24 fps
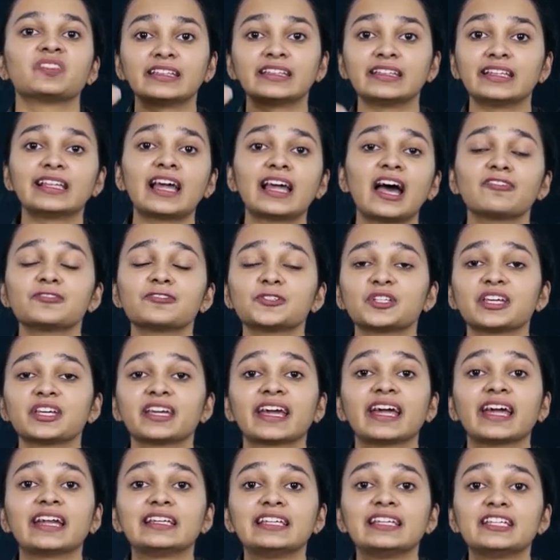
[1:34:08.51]
they'll have to
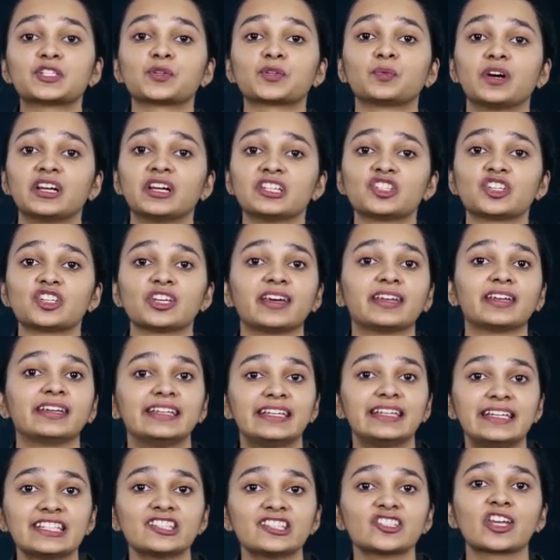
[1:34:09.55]
take at least one share
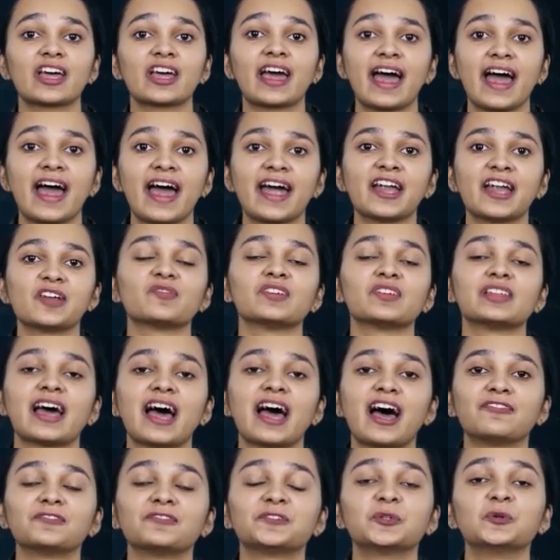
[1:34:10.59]
each and will
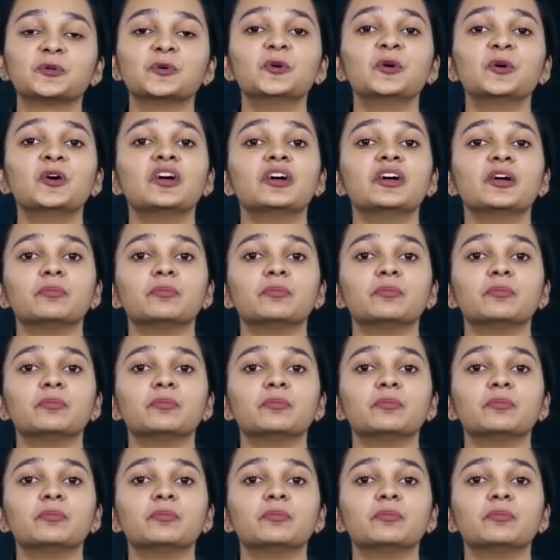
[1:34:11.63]
have to